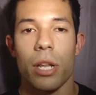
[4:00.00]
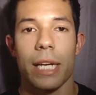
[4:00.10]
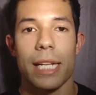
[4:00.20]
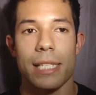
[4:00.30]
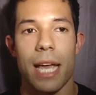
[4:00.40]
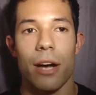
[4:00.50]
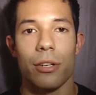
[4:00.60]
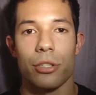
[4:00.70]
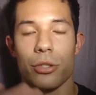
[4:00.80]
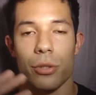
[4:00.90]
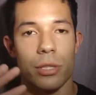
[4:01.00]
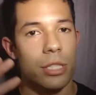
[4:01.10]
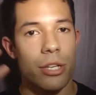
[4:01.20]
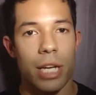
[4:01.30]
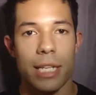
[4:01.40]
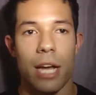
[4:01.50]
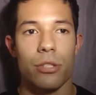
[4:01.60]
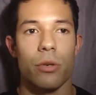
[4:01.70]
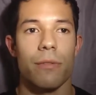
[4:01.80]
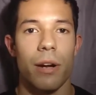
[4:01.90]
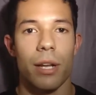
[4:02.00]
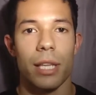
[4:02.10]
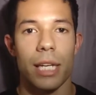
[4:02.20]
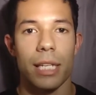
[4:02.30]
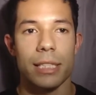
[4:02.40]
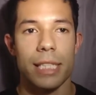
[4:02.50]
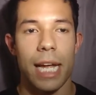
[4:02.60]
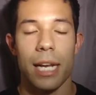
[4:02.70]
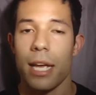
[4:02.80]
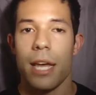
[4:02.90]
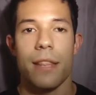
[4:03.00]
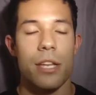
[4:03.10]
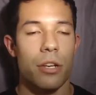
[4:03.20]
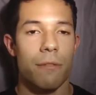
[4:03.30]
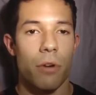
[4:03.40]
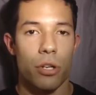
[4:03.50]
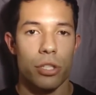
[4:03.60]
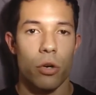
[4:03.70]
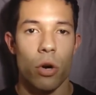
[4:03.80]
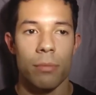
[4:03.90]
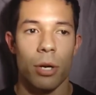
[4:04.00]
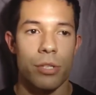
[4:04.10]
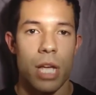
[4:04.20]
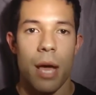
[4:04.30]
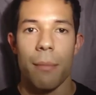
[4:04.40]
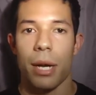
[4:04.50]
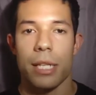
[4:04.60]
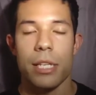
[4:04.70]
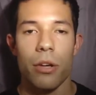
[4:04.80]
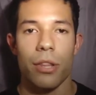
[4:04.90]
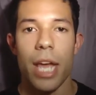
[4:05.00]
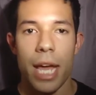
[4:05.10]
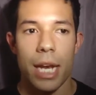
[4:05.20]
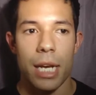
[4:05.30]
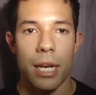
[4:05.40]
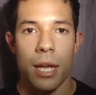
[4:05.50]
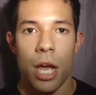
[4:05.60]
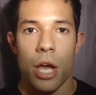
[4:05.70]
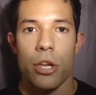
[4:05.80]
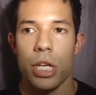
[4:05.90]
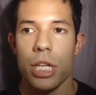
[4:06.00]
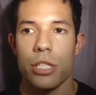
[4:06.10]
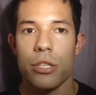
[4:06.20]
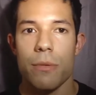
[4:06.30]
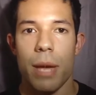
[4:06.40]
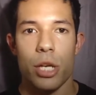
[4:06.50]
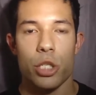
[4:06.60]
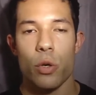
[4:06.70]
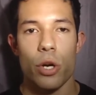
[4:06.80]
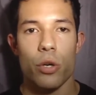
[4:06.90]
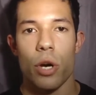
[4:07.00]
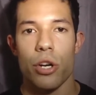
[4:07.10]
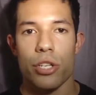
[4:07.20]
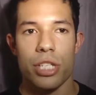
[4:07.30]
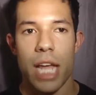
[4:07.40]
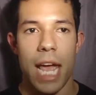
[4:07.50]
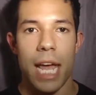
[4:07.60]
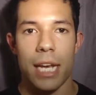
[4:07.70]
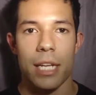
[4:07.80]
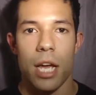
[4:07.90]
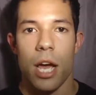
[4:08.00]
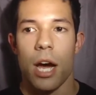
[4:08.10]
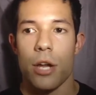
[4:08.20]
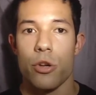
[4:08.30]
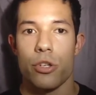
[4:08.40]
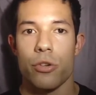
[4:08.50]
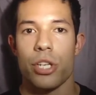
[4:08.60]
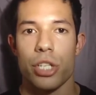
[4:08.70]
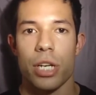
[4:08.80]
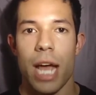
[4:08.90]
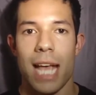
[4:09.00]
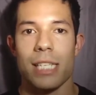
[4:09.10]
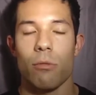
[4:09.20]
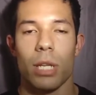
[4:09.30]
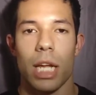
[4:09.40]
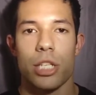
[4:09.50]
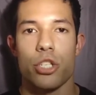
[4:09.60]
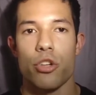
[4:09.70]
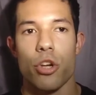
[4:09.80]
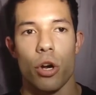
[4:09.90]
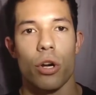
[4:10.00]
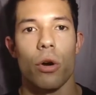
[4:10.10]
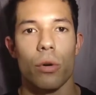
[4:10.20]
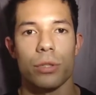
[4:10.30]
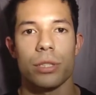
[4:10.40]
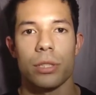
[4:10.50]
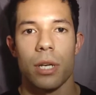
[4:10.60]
you get down to a very lean state, then you can focus on hormones. But until then, you need to make sure you understand nutrition as it relates to your goals.